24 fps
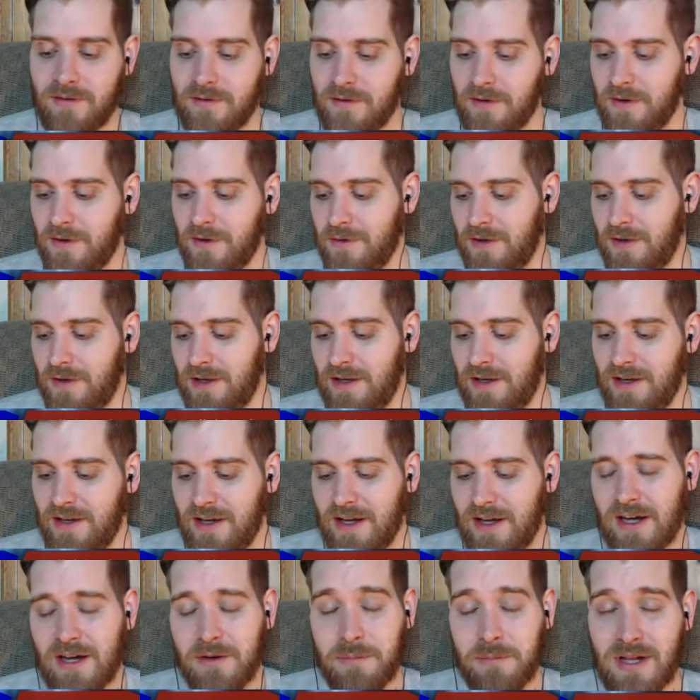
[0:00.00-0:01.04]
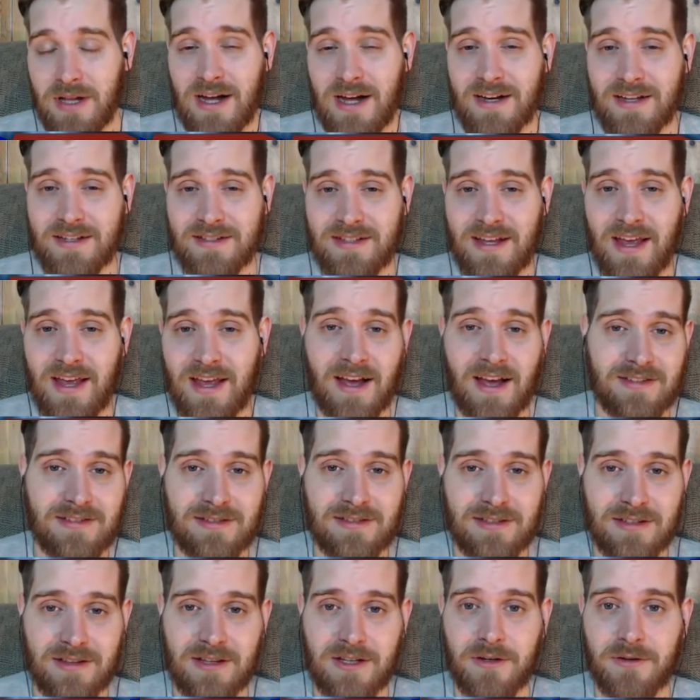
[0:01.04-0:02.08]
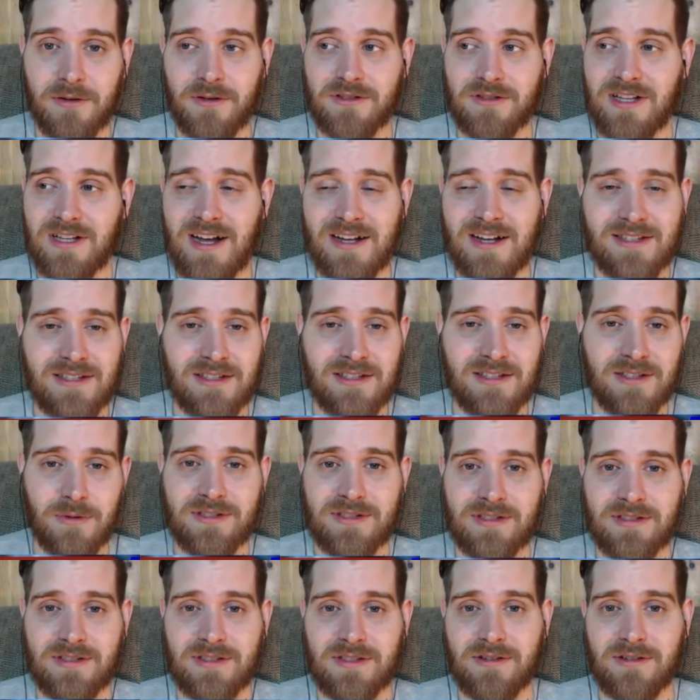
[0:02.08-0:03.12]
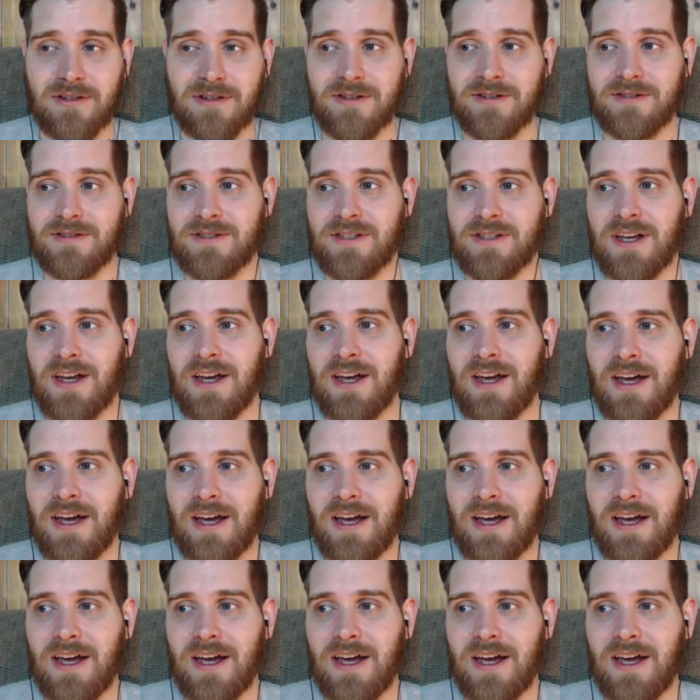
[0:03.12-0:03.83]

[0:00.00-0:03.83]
So it, plot is excellent though. There's lots of twists and turns.